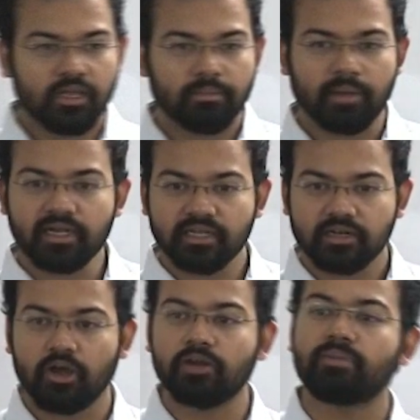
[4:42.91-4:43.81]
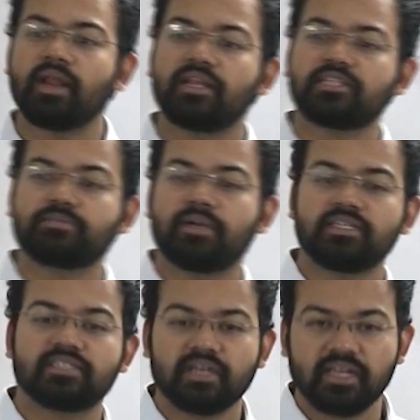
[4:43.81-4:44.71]
but non-plan
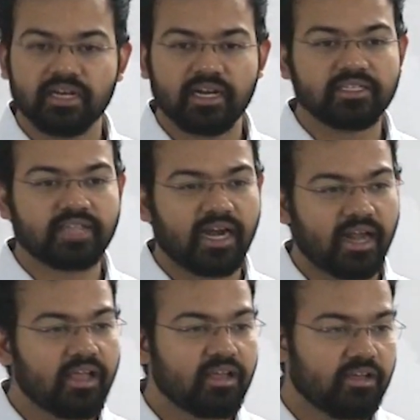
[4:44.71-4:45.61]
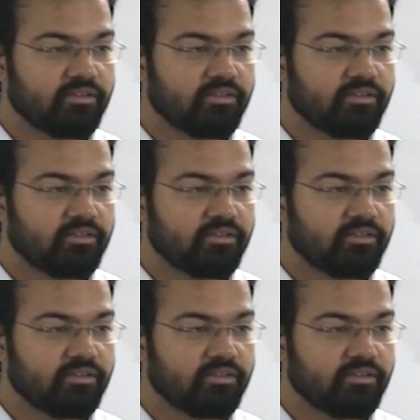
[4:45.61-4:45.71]
expenditure increased at a